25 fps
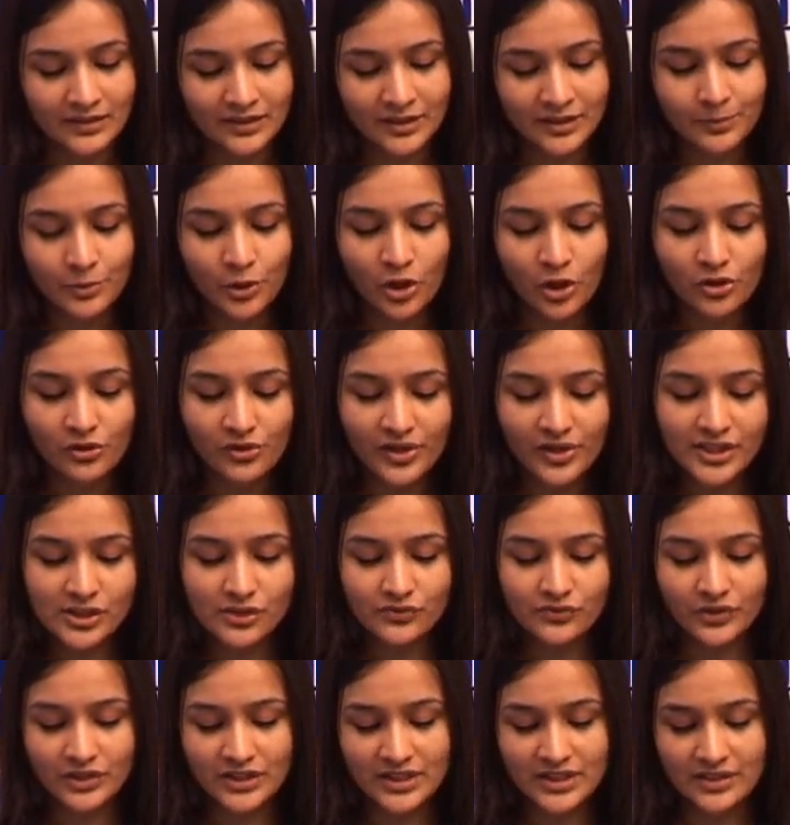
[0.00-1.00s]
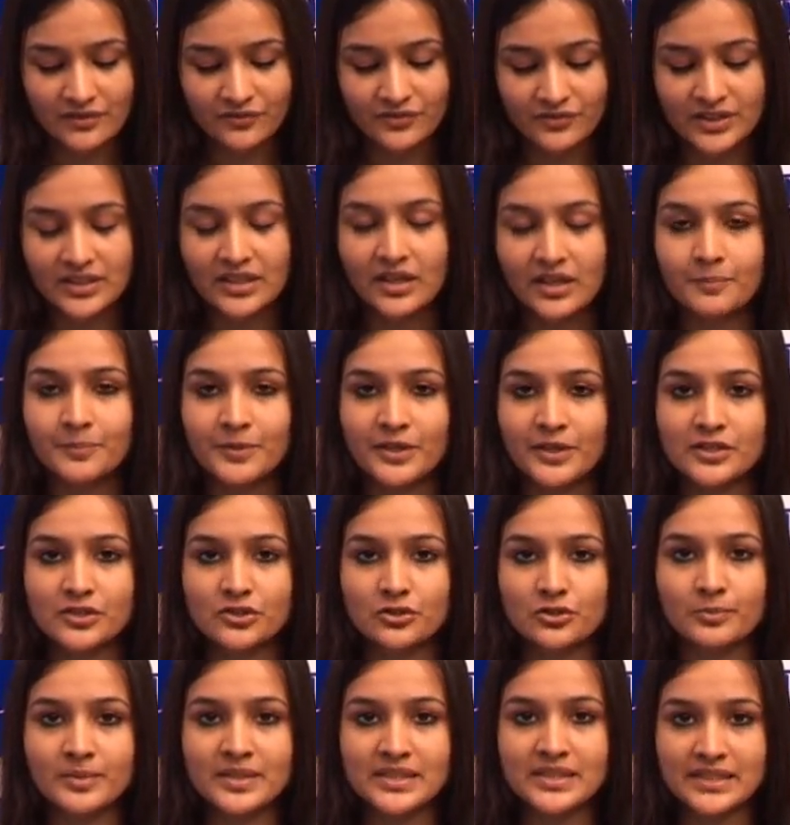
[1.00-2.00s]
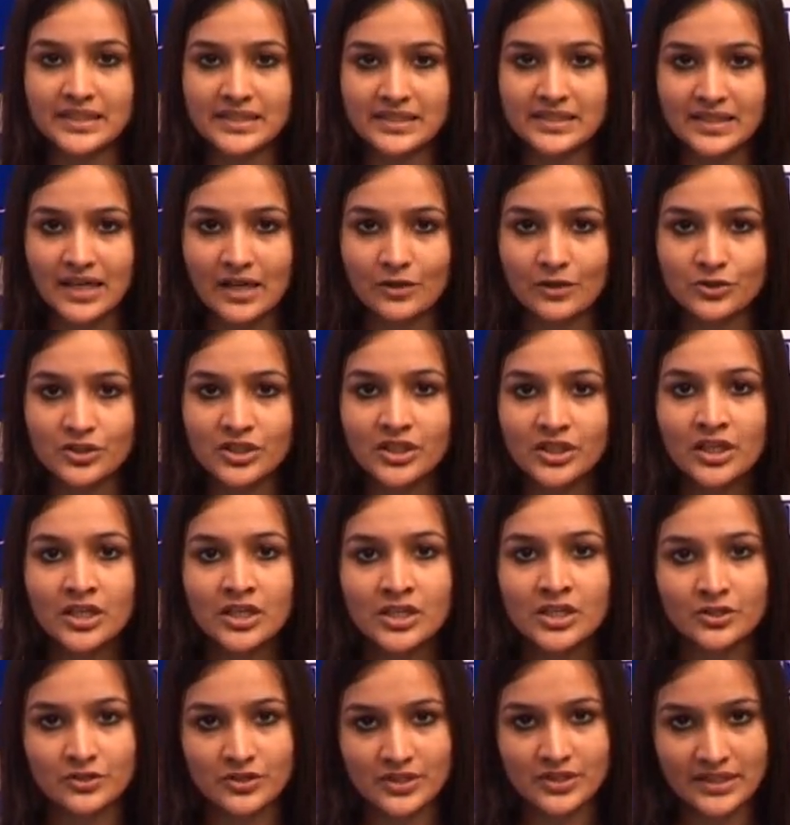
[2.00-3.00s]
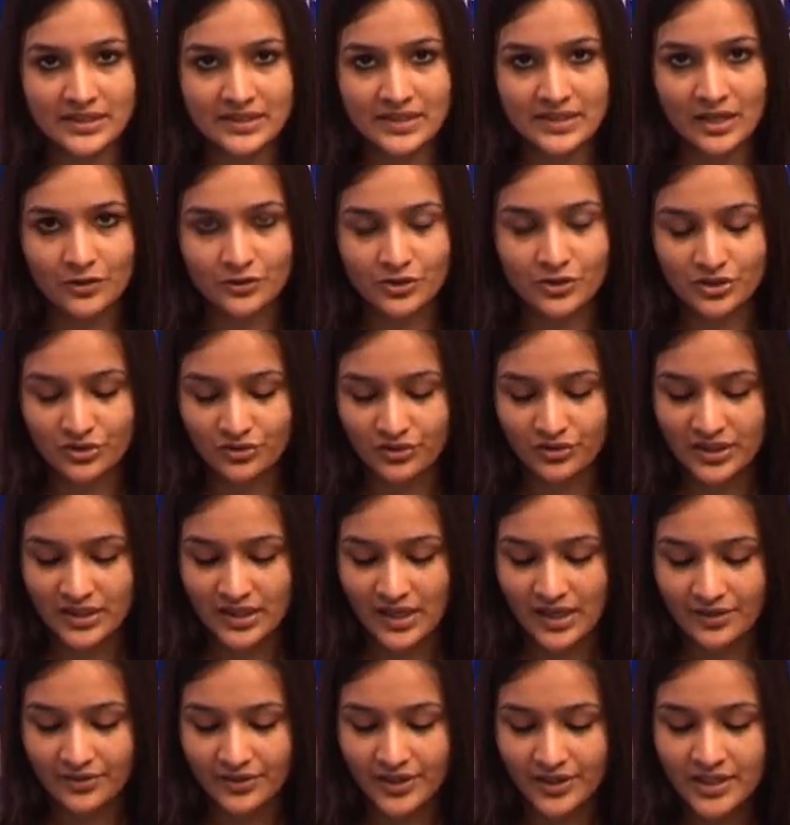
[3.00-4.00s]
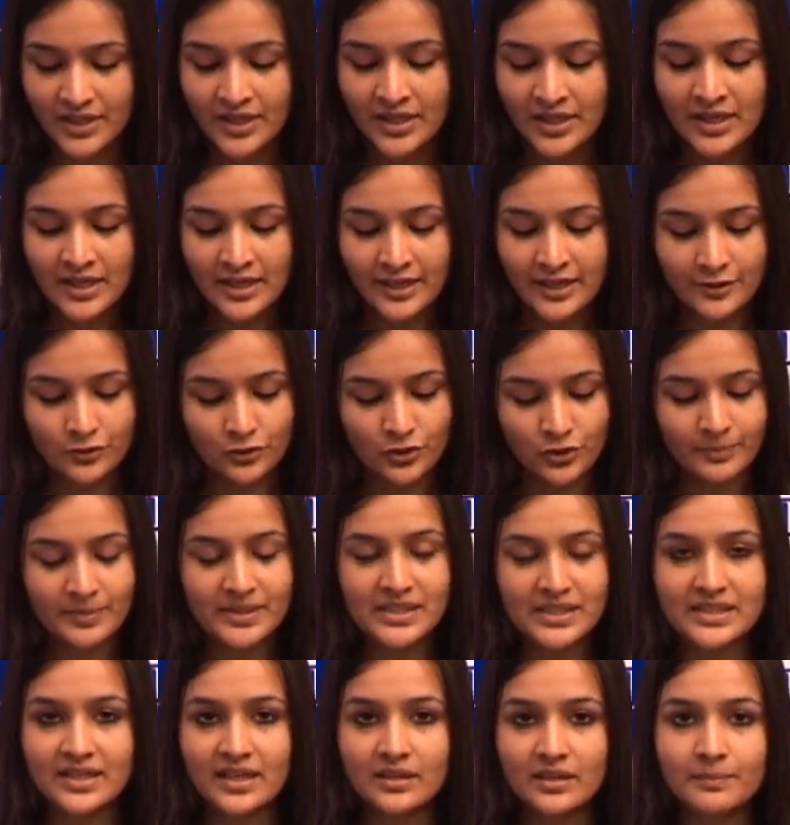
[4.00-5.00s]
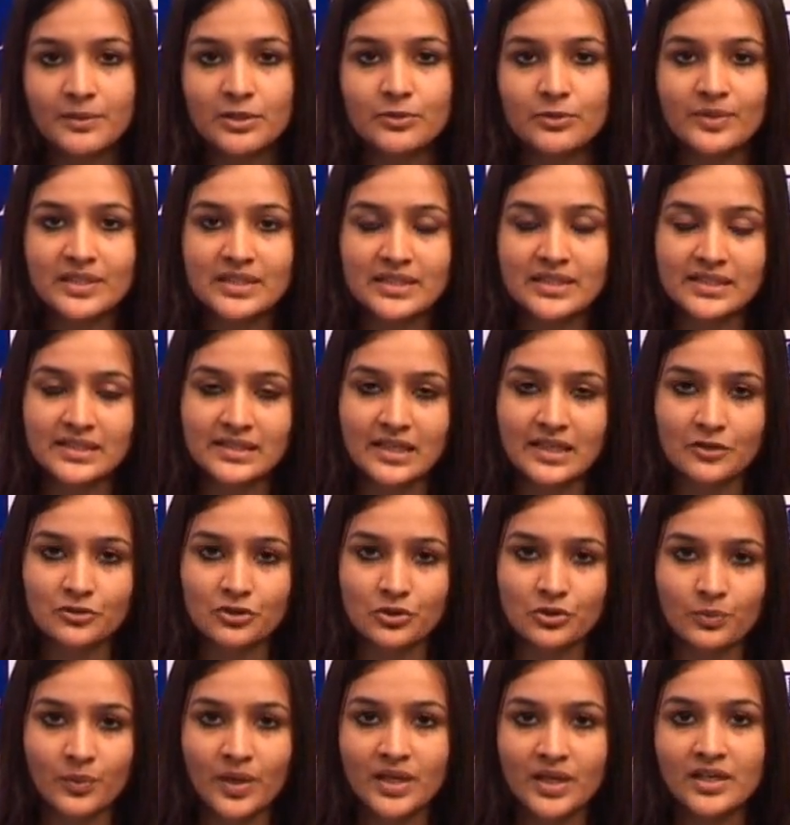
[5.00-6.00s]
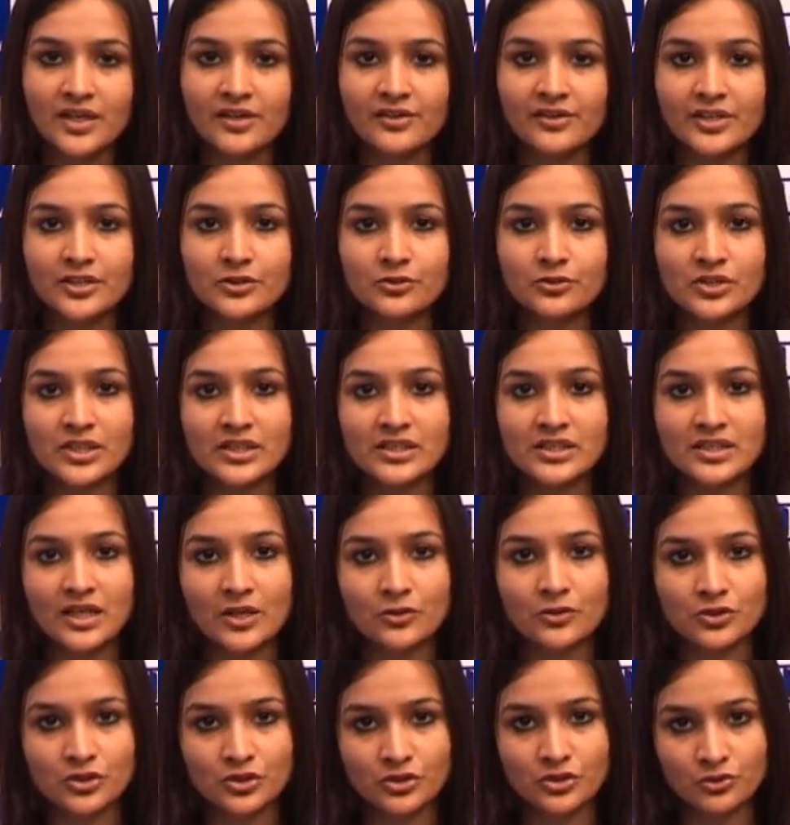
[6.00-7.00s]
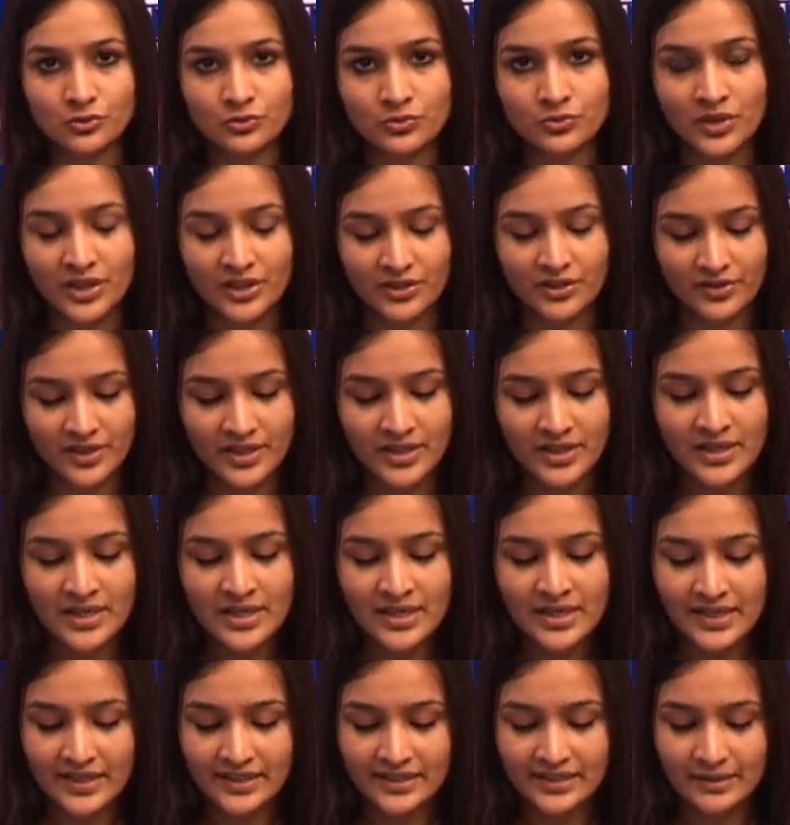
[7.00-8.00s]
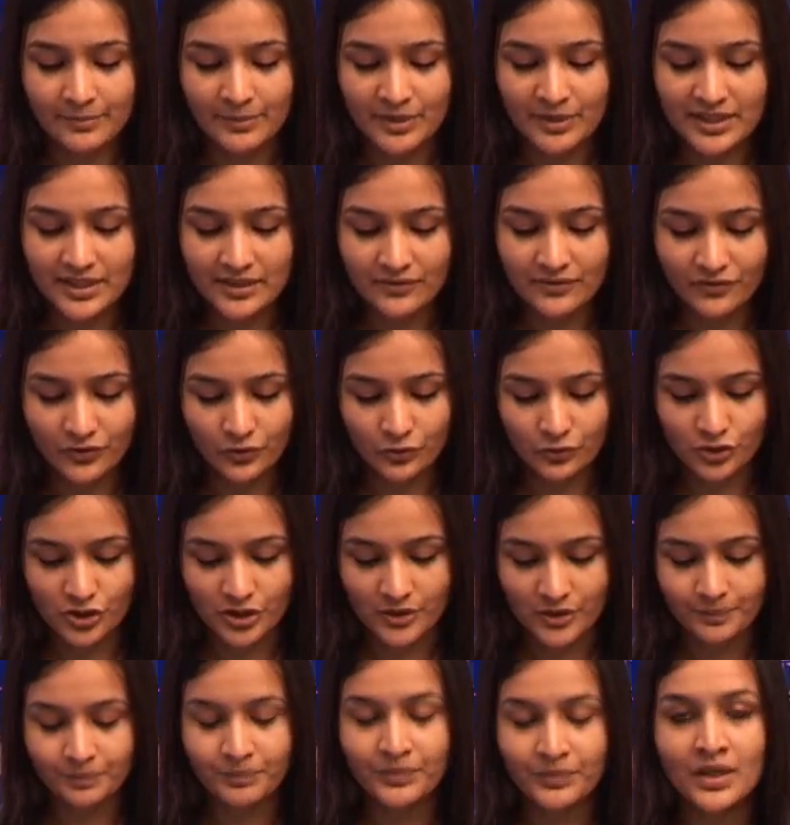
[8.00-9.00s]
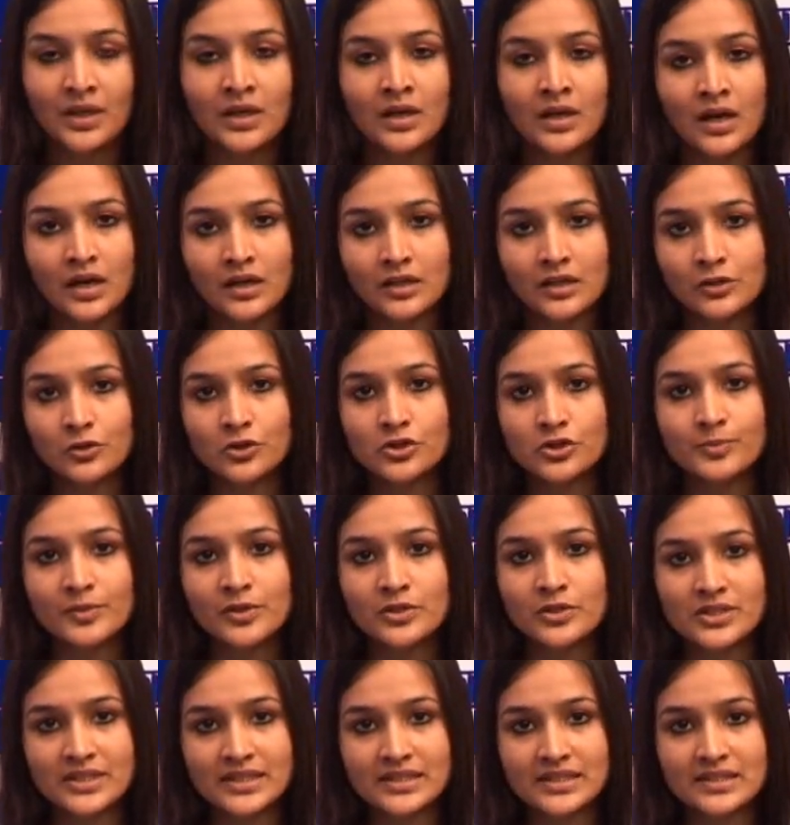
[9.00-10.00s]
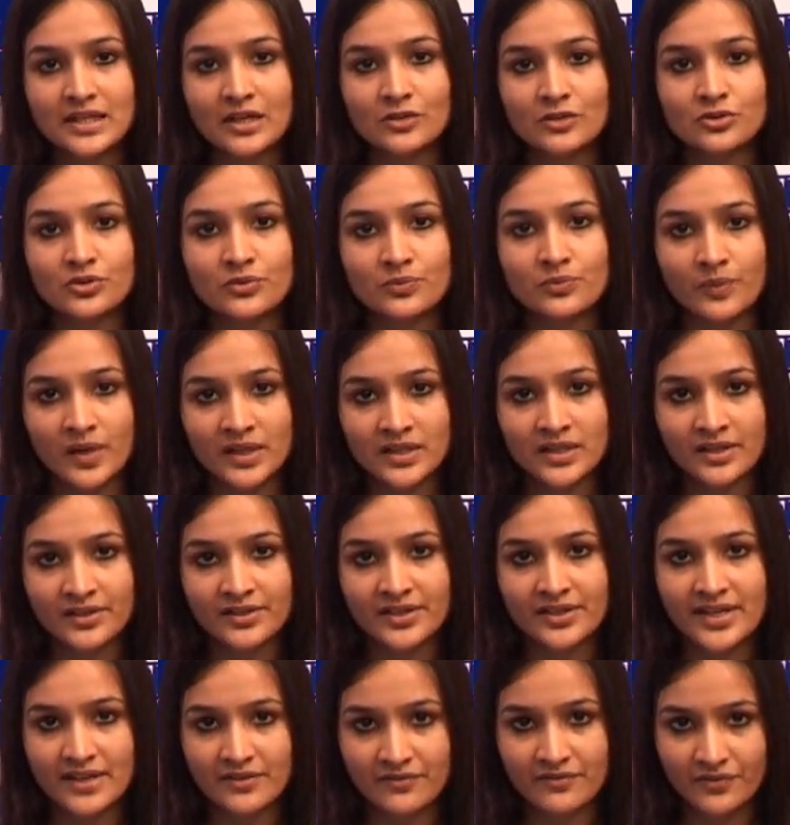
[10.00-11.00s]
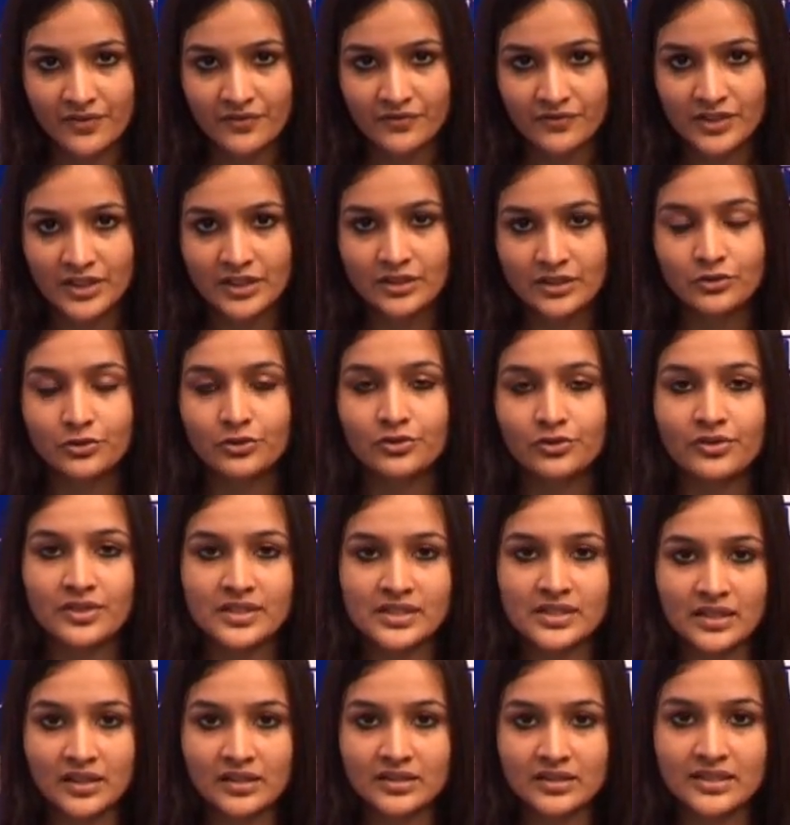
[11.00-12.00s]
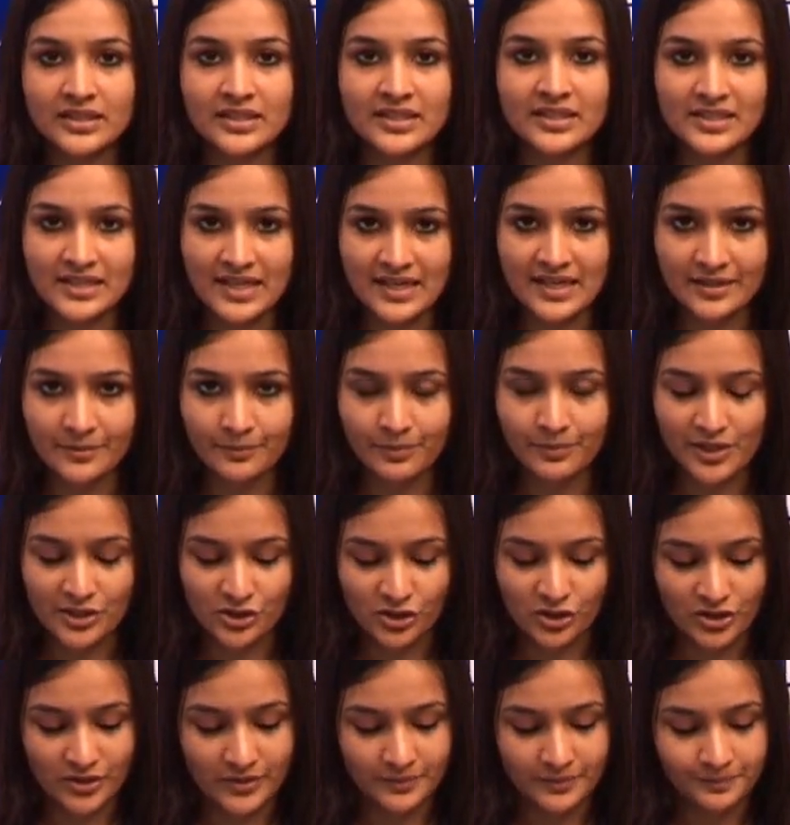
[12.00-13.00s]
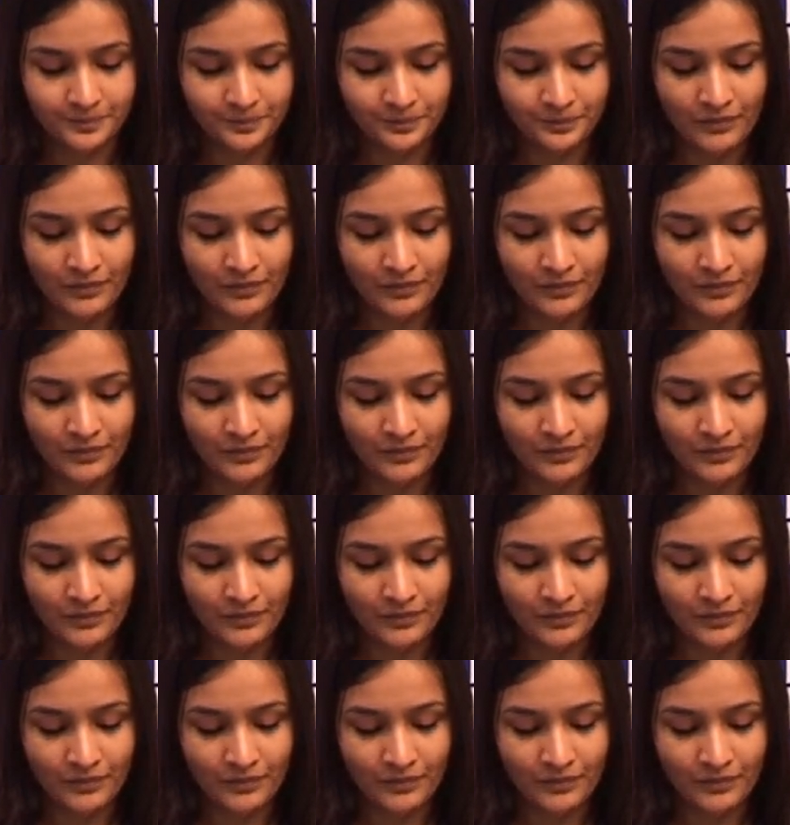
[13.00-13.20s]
The broad range for the Nifty appears to be 6,000 to 6,300. It could be stuck between 6,100 to 6,200 in the immediate future. A close below 6,115 could result in selling pressure.